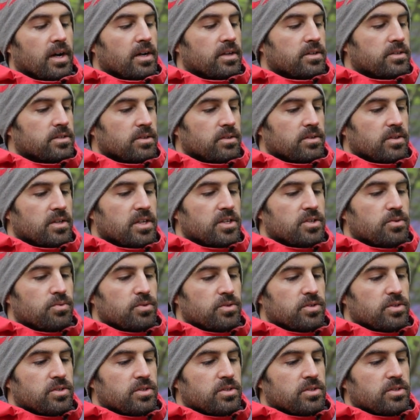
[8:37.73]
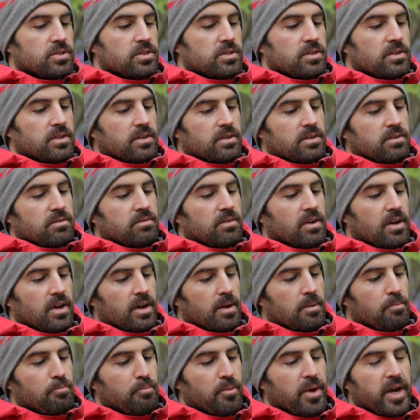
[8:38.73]
So this was
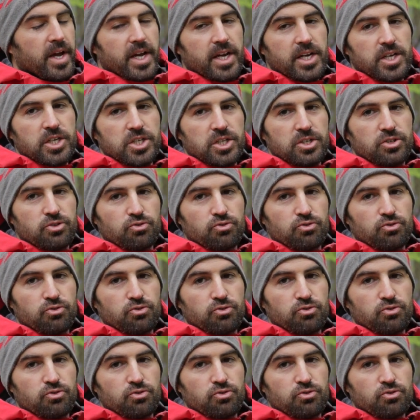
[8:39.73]
a major